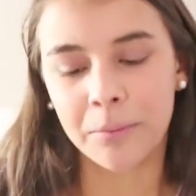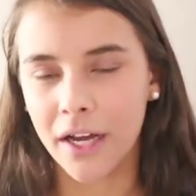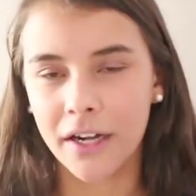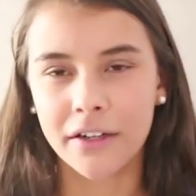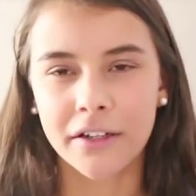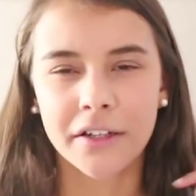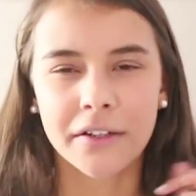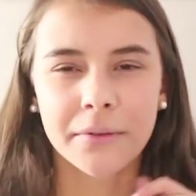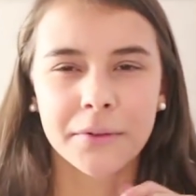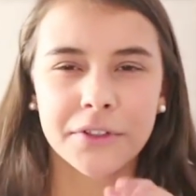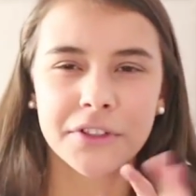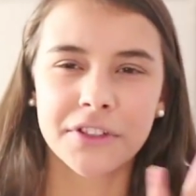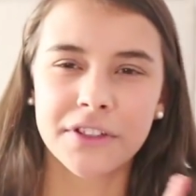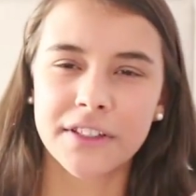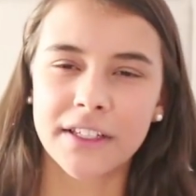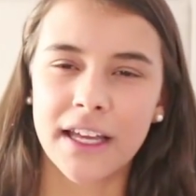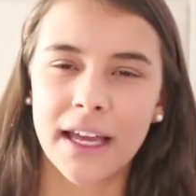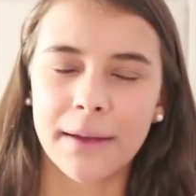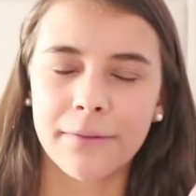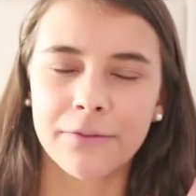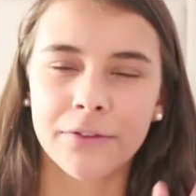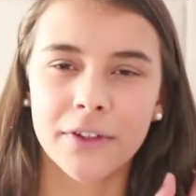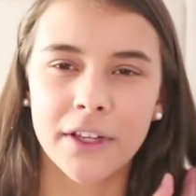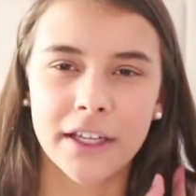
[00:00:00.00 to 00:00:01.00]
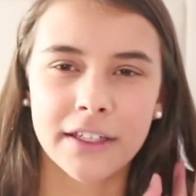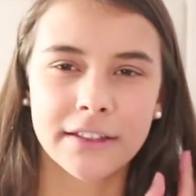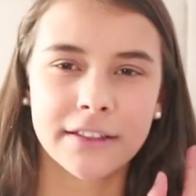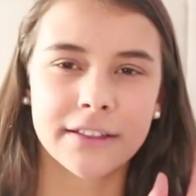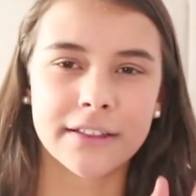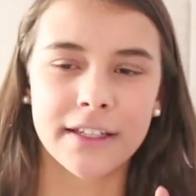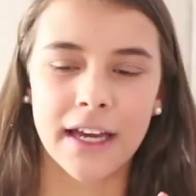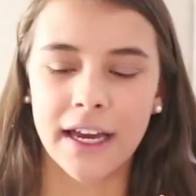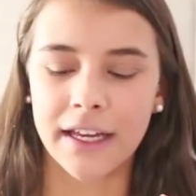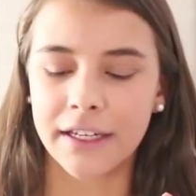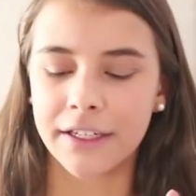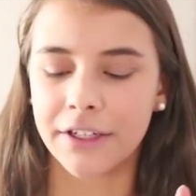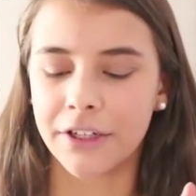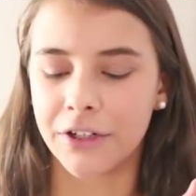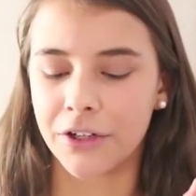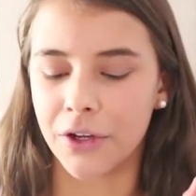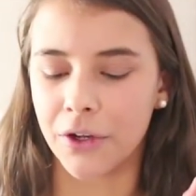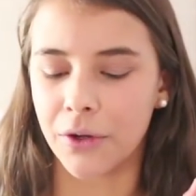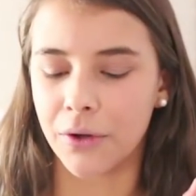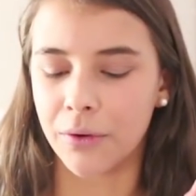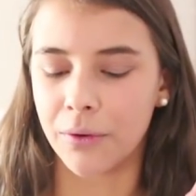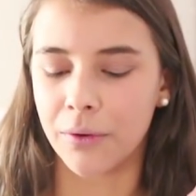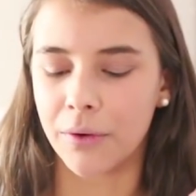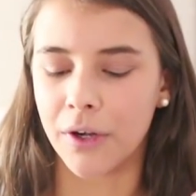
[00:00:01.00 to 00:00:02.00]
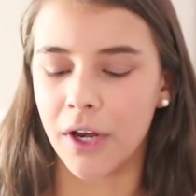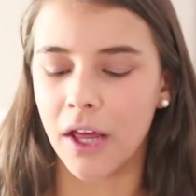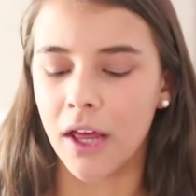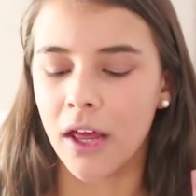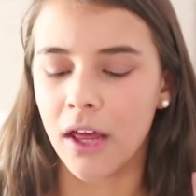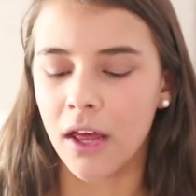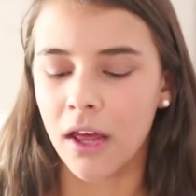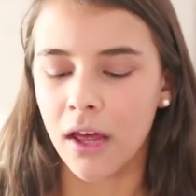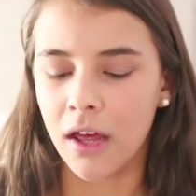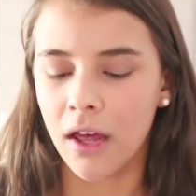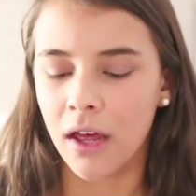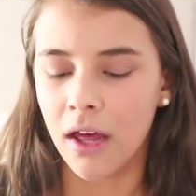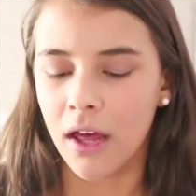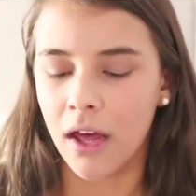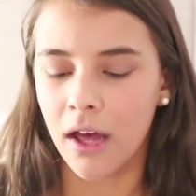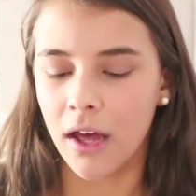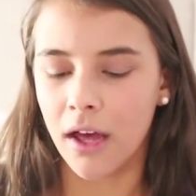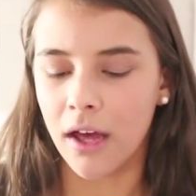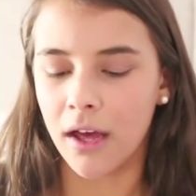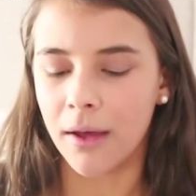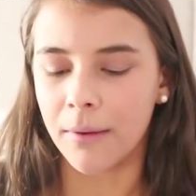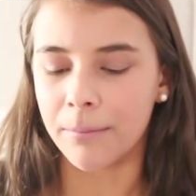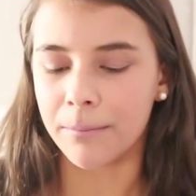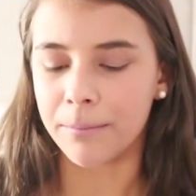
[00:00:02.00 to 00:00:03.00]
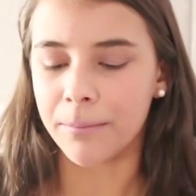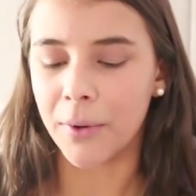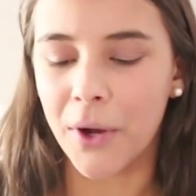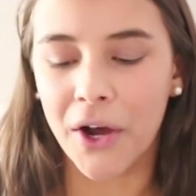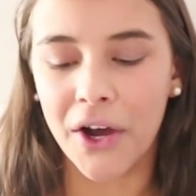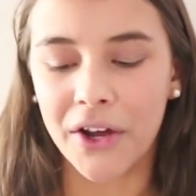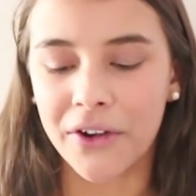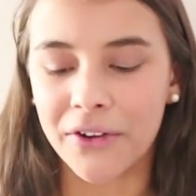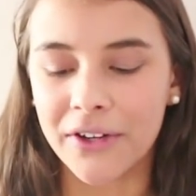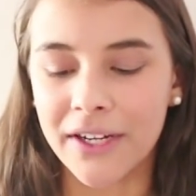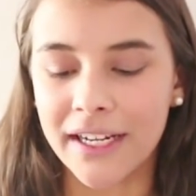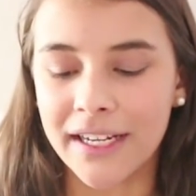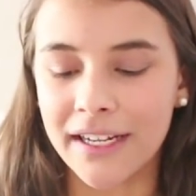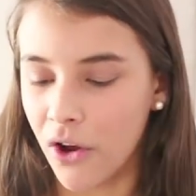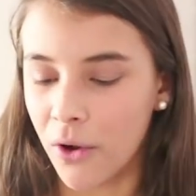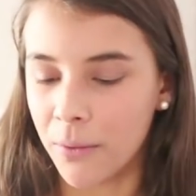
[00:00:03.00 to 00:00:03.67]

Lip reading: Pottery, which is a game for like designing your own pottery.